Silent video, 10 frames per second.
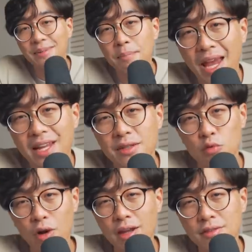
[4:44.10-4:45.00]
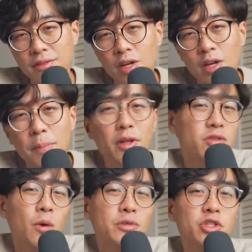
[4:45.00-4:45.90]
demand a raise, but
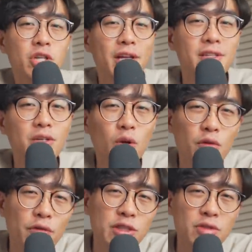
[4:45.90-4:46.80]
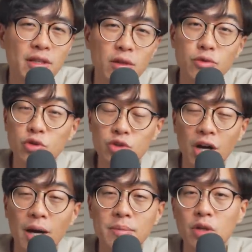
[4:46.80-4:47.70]
there's always a chance that you'll eventually lose your
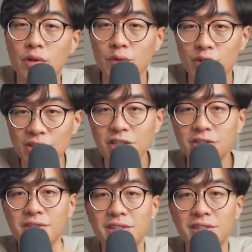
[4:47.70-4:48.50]
job during a recession,